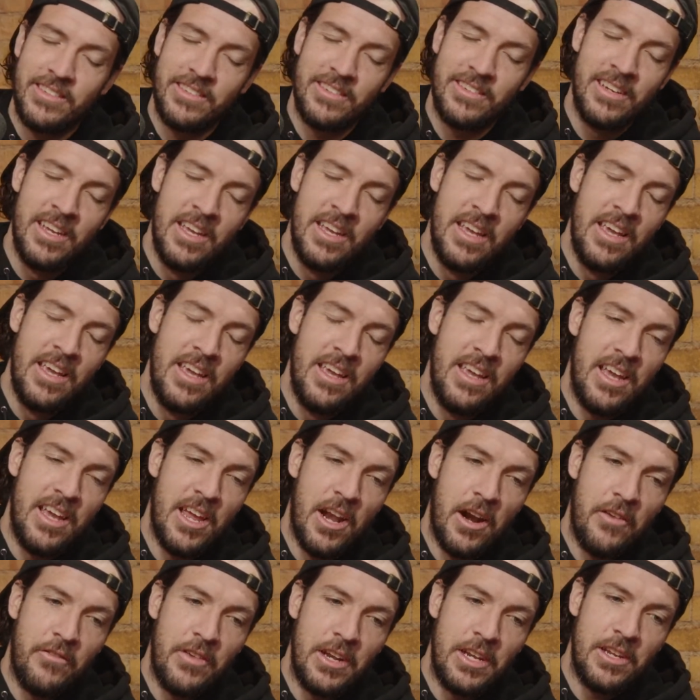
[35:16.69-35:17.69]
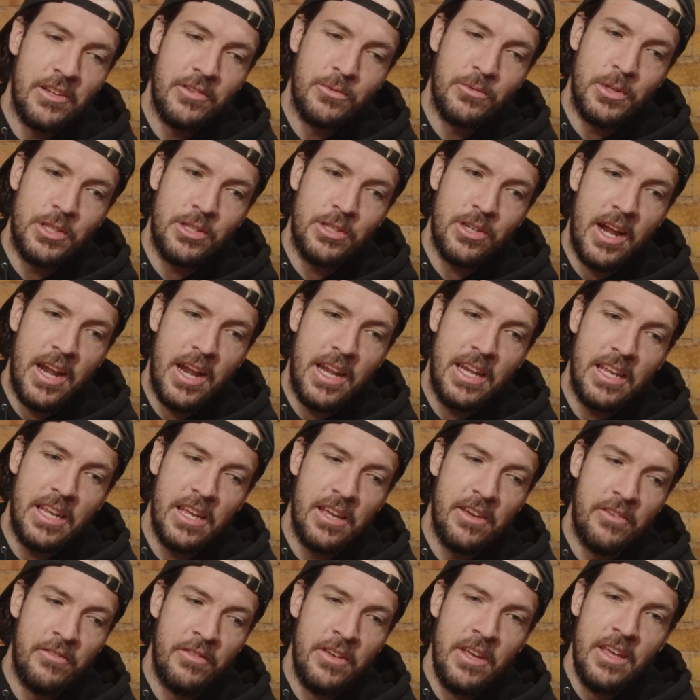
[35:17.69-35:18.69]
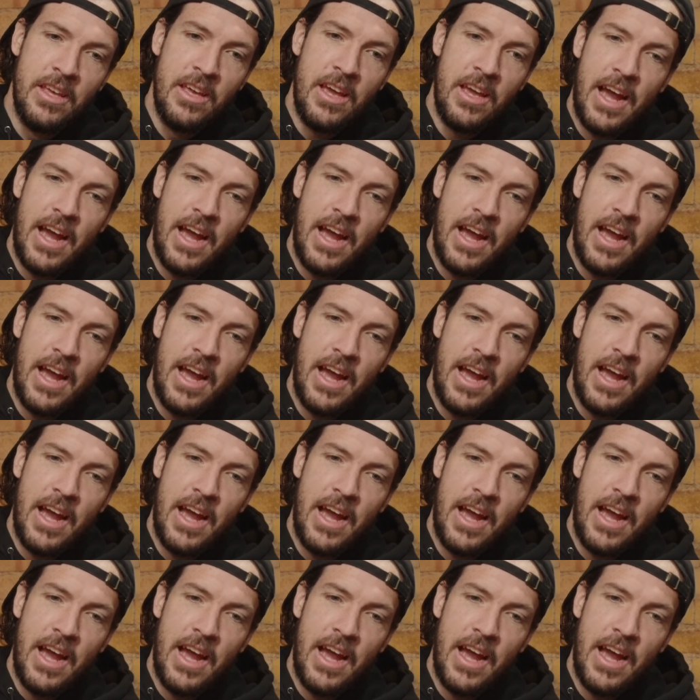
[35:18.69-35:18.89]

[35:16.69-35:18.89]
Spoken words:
And in our videos, we try and give